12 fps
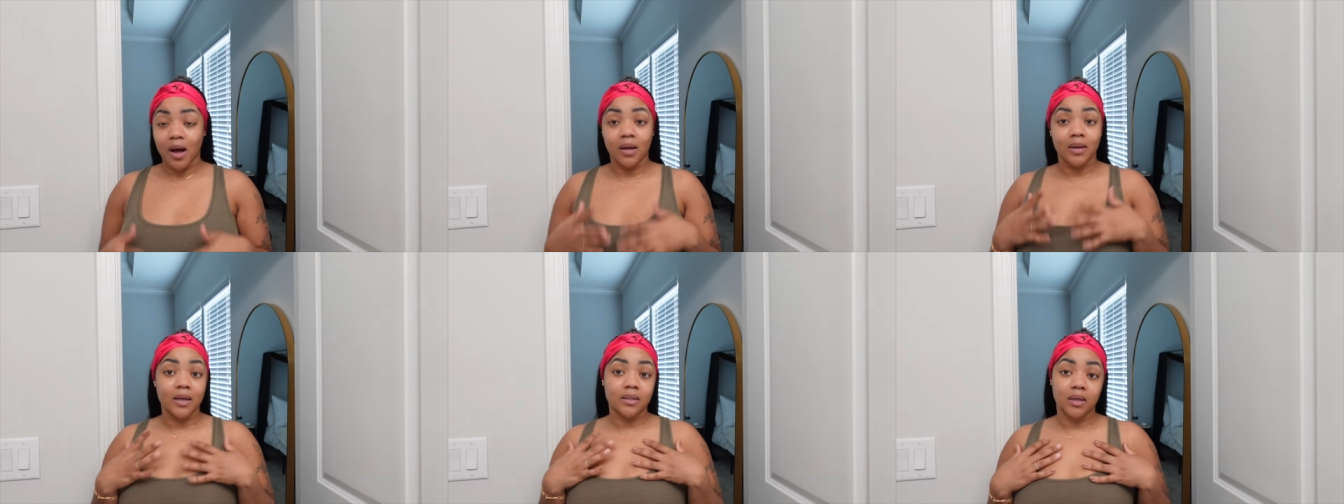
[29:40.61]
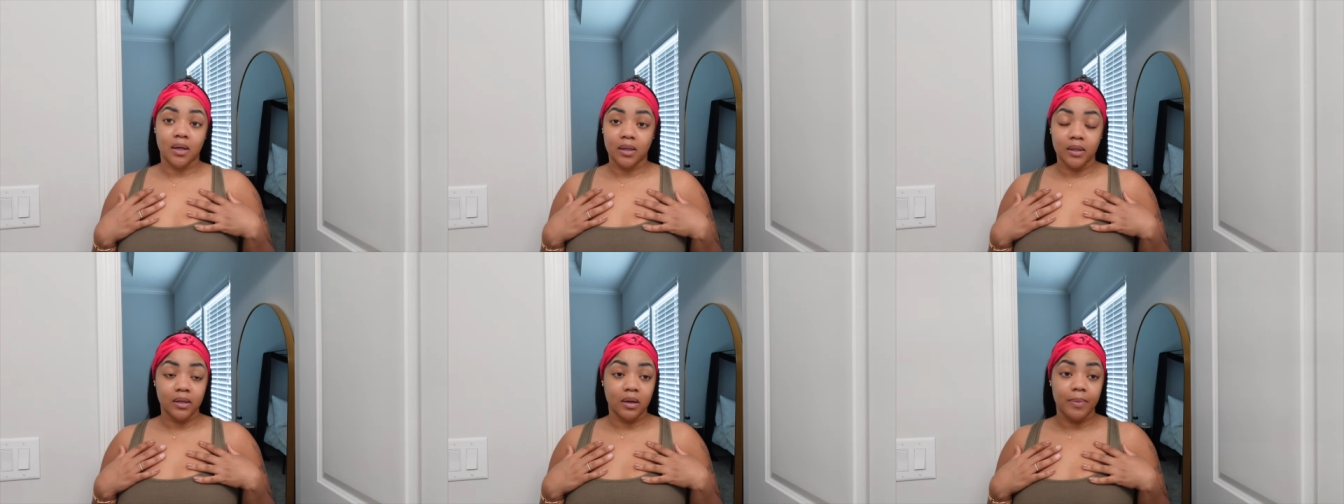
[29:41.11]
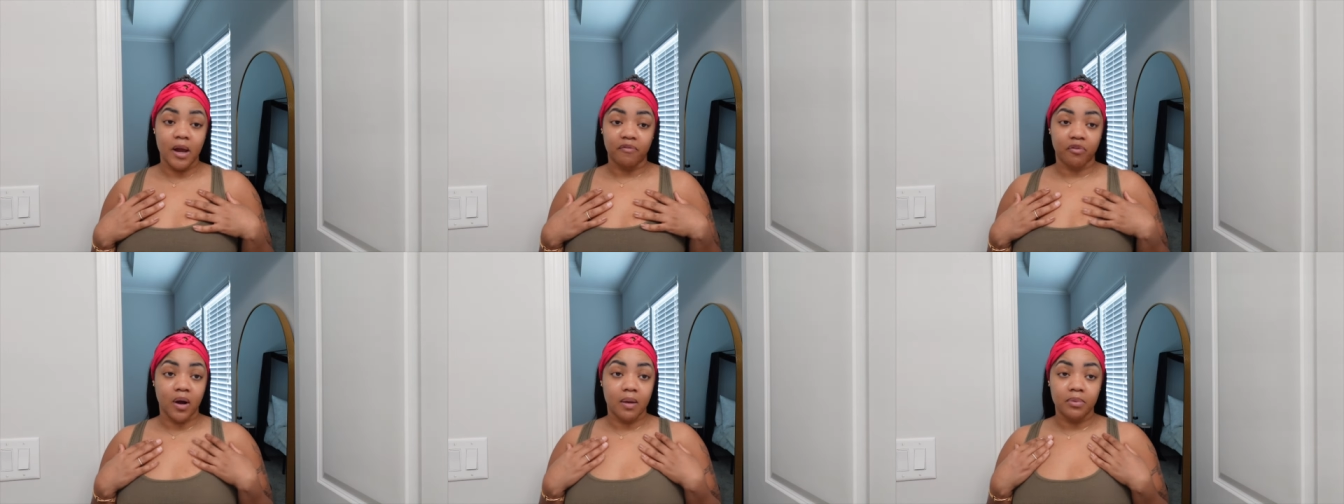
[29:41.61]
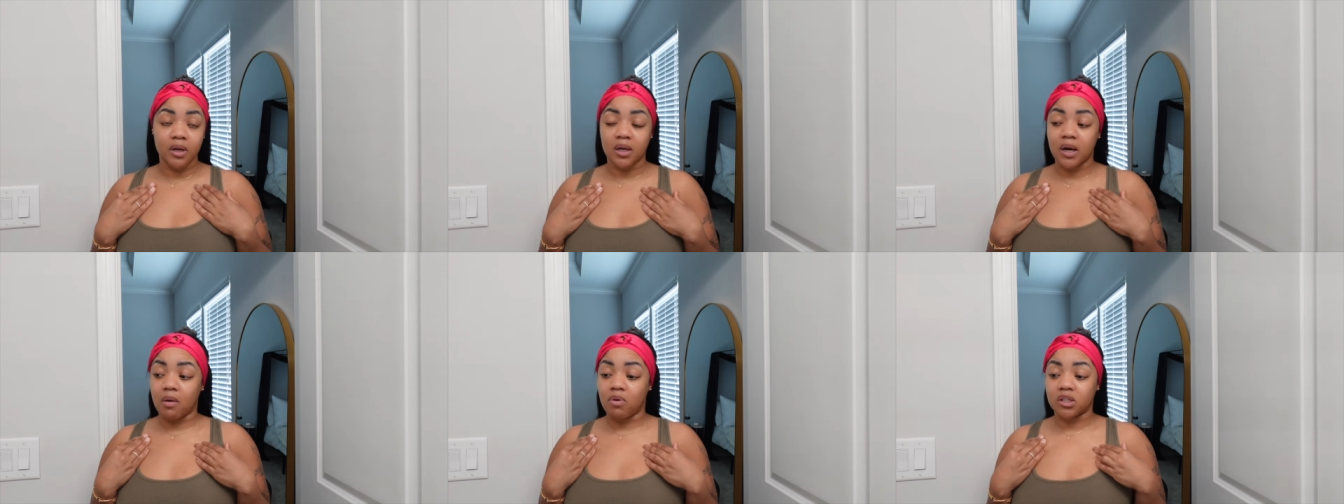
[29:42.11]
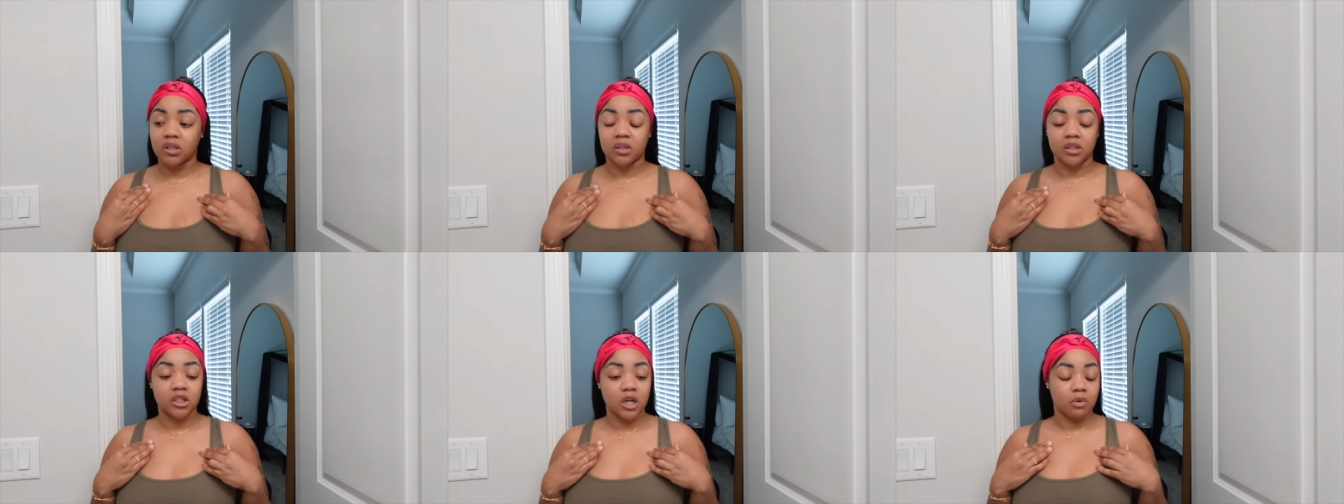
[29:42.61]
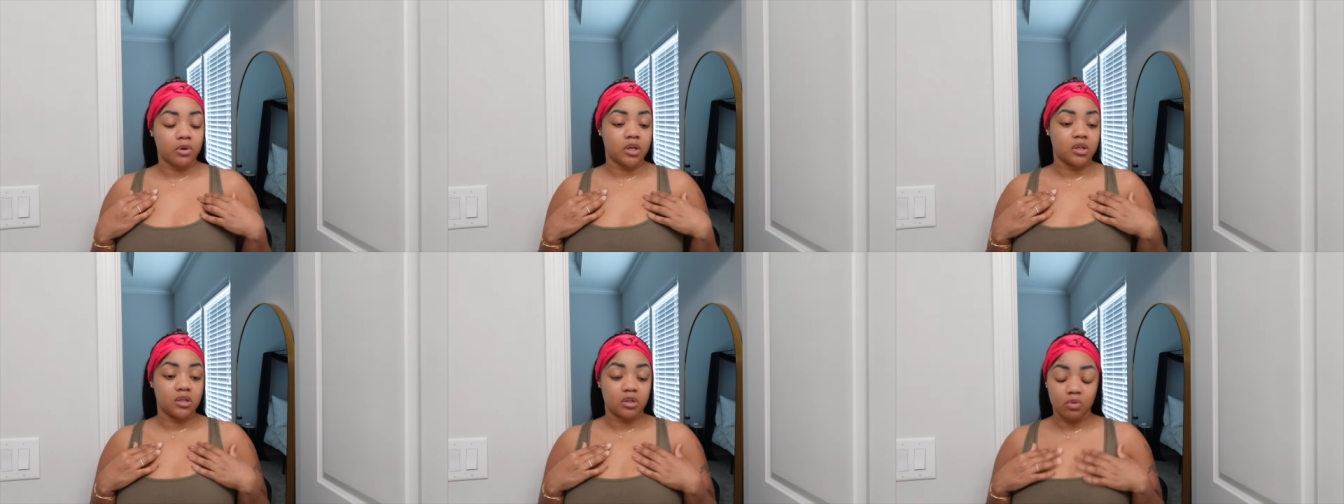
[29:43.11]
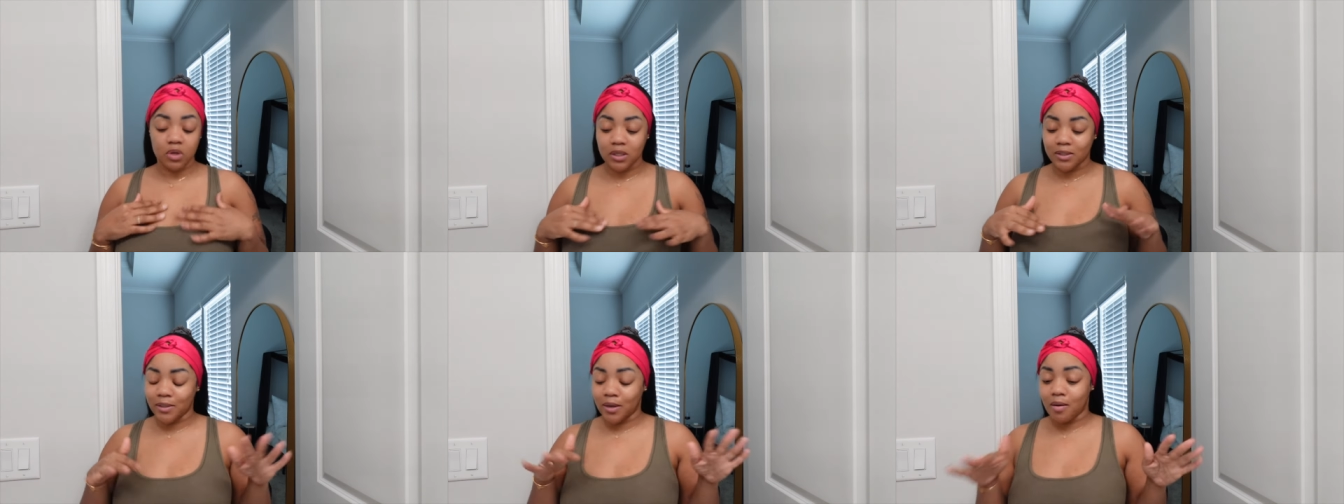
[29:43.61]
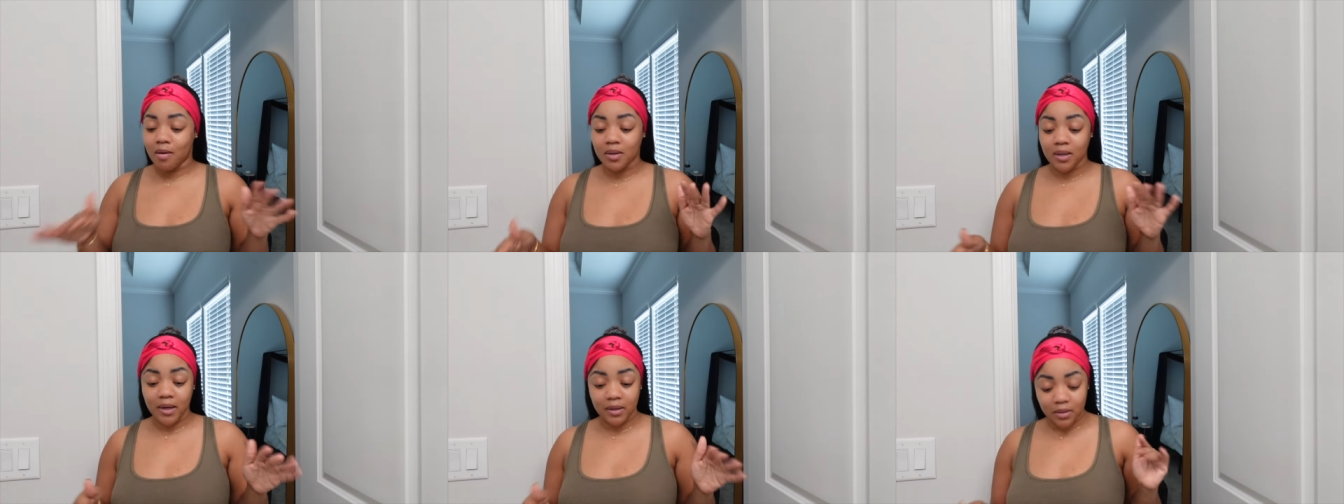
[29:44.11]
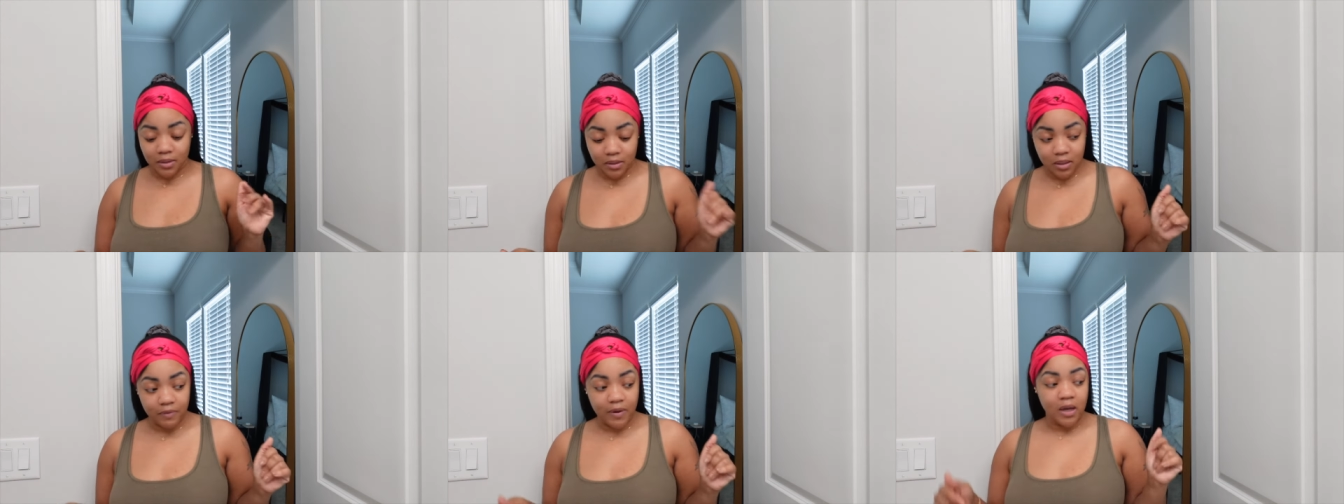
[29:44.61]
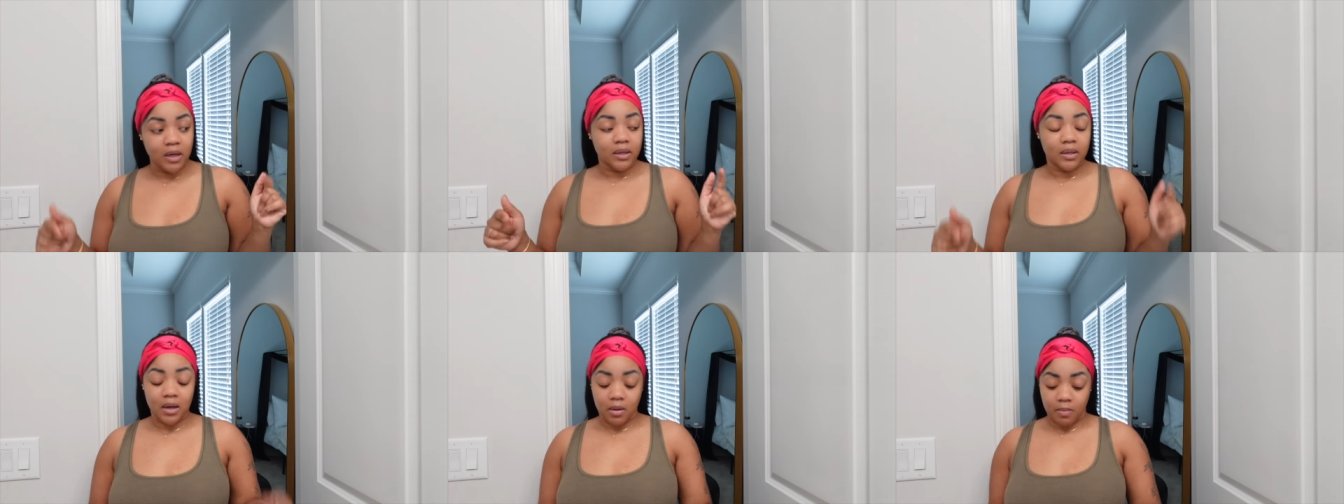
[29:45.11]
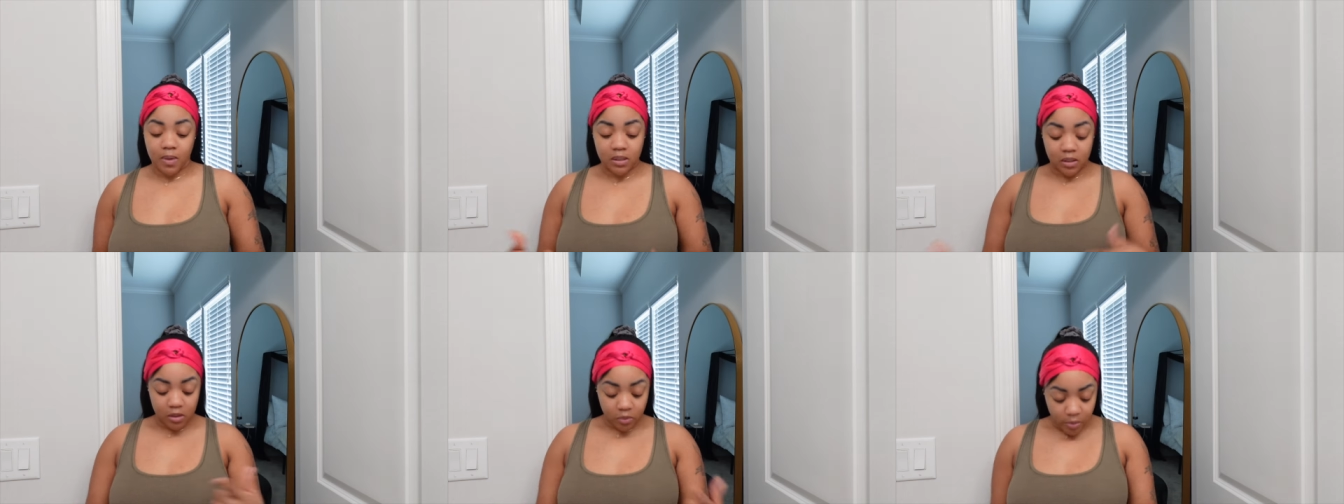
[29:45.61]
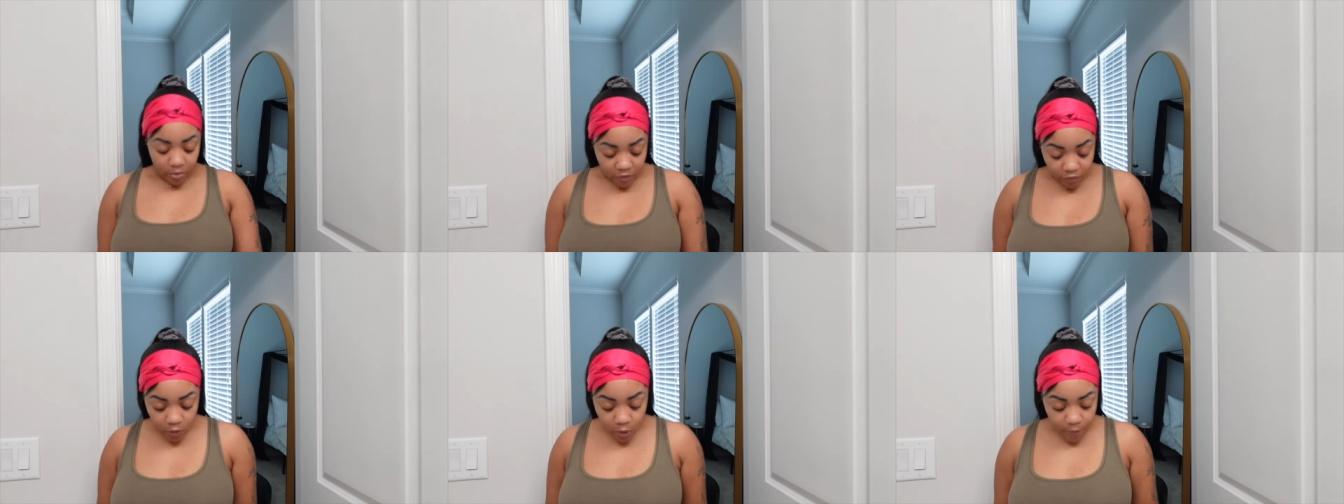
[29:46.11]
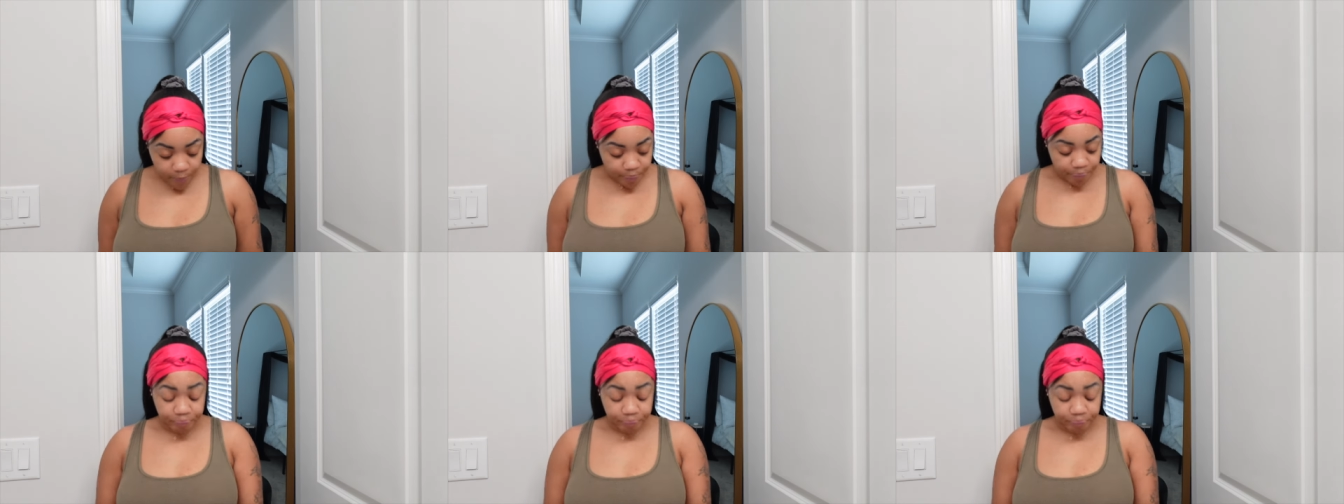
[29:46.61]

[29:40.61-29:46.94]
i like to clean up after i'm done i wash out the shower the toilets did all of that good stuff now i'm about to sweep the floor